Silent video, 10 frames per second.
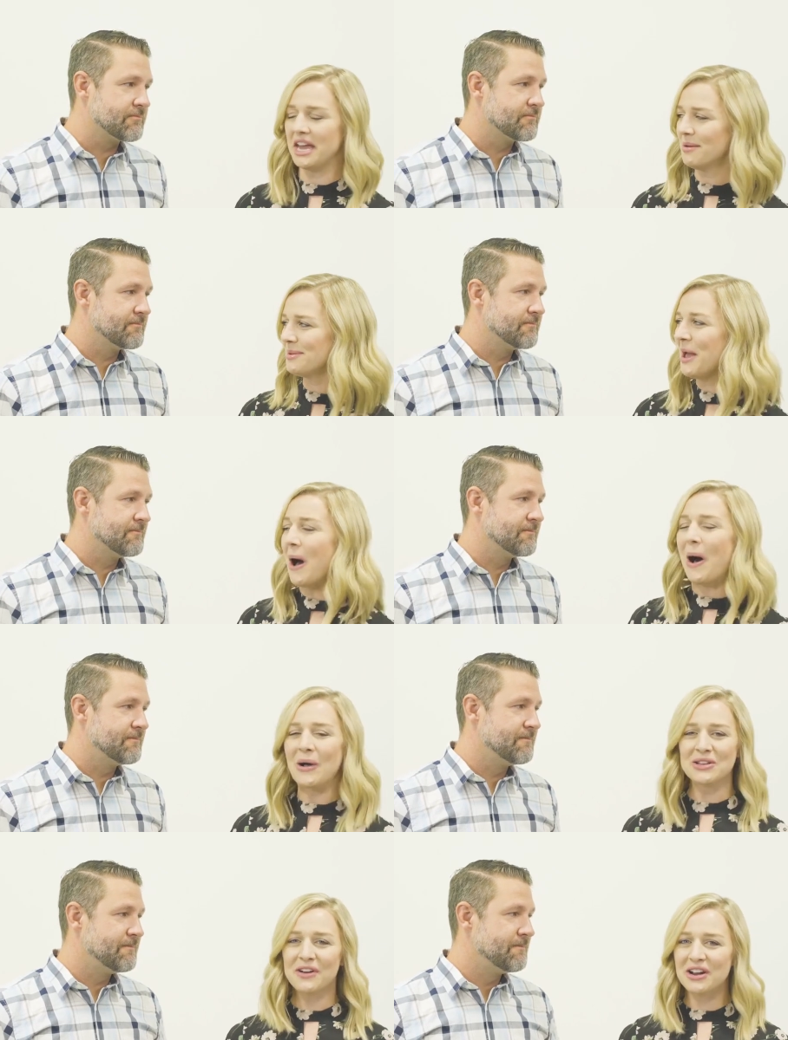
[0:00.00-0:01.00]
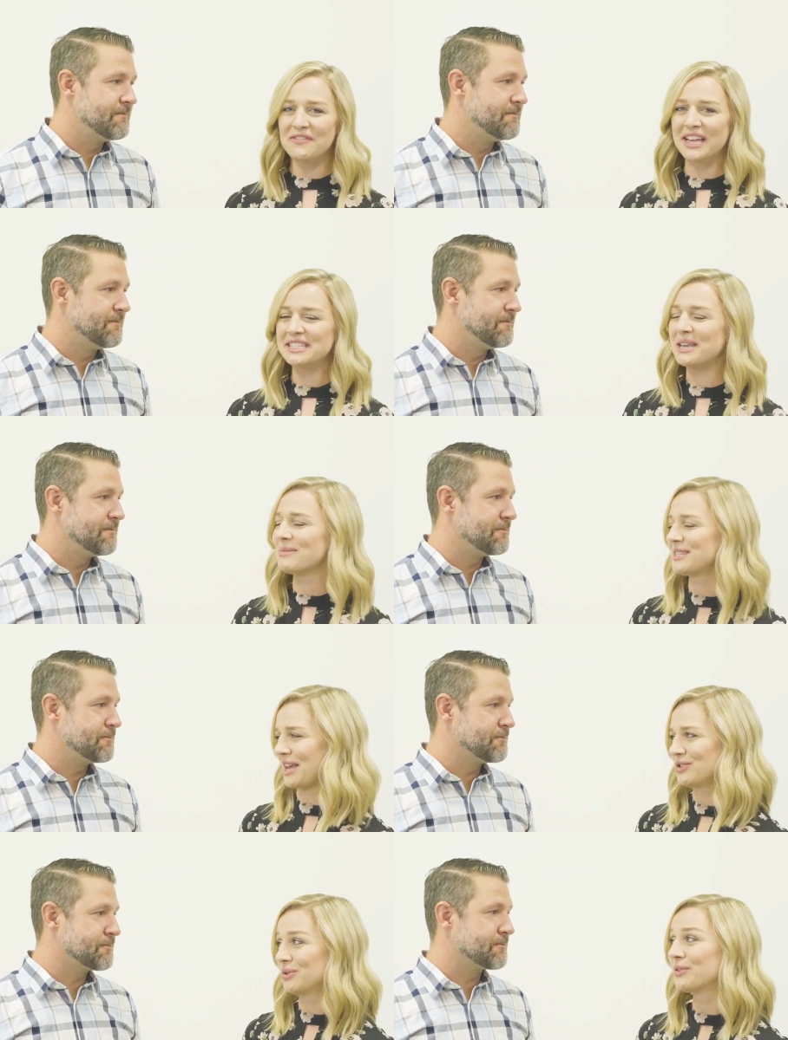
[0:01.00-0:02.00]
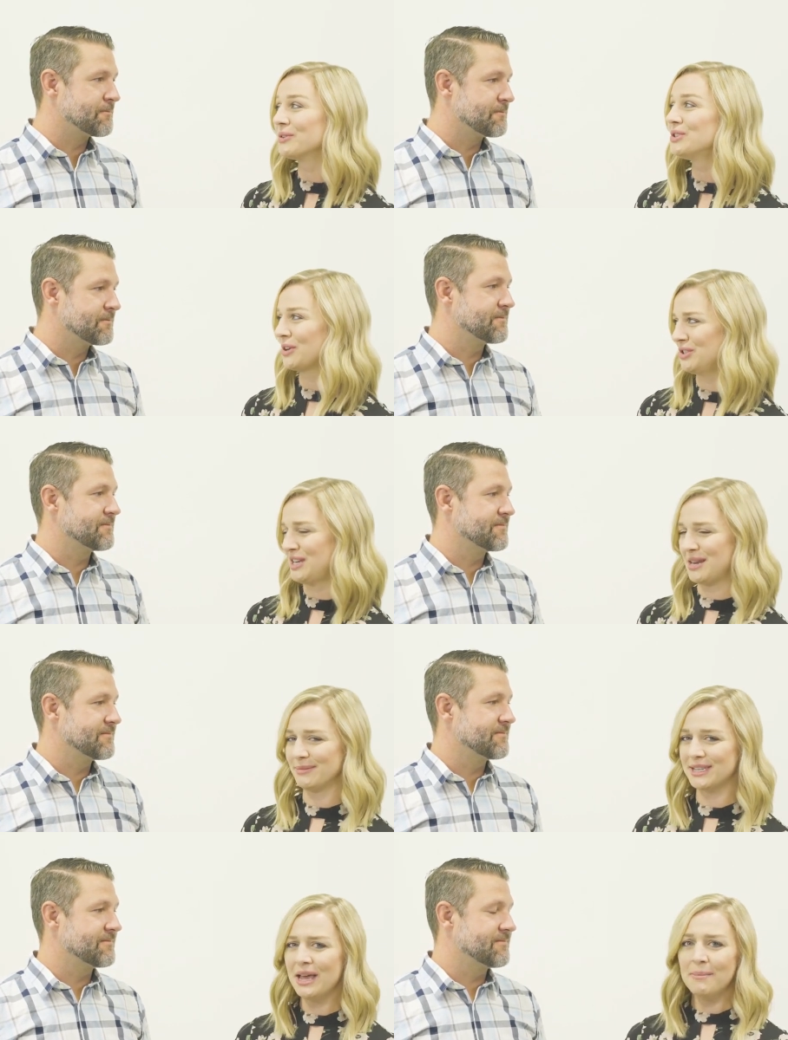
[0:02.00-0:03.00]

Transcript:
Speaker 1: Yep. All of our events can be scheduled through ChurchTeams.